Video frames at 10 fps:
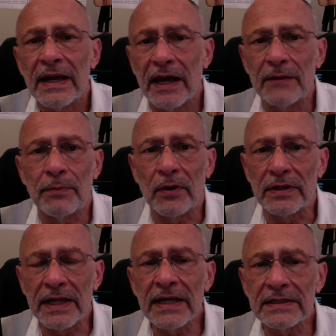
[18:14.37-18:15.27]
and
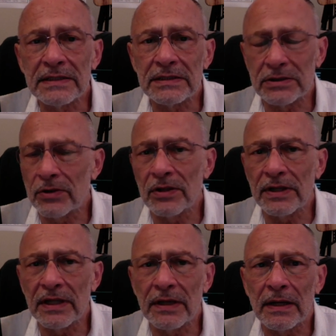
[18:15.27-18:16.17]
Pardes is
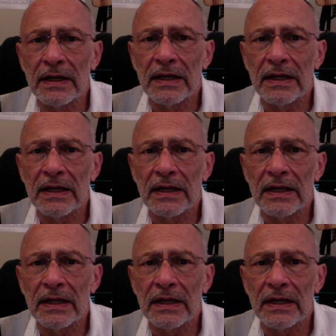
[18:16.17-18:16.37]
certainly a